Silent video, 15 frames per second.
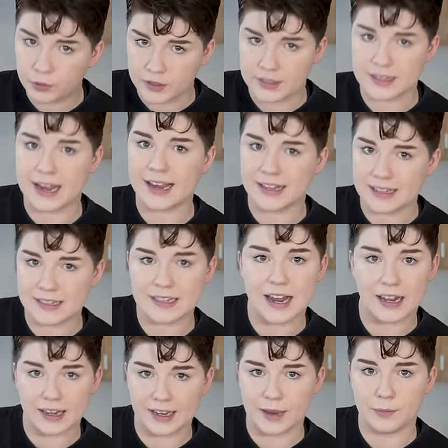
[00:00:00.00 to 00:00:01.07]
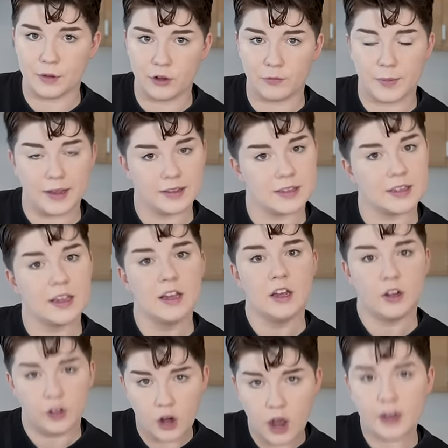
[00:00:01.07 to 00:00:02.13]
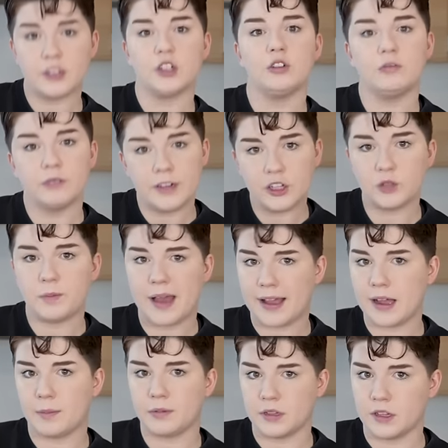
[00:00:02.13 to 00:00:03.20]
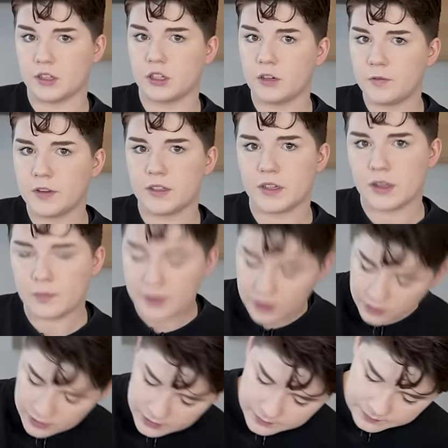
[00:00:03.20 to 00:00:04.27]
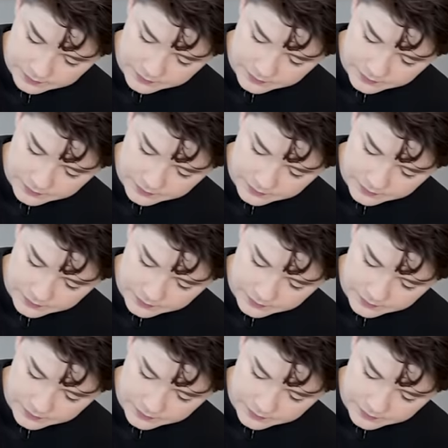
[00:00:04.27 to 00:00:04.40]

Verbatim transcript: precise, delicate movements, not to reach back up to the surface to the milk,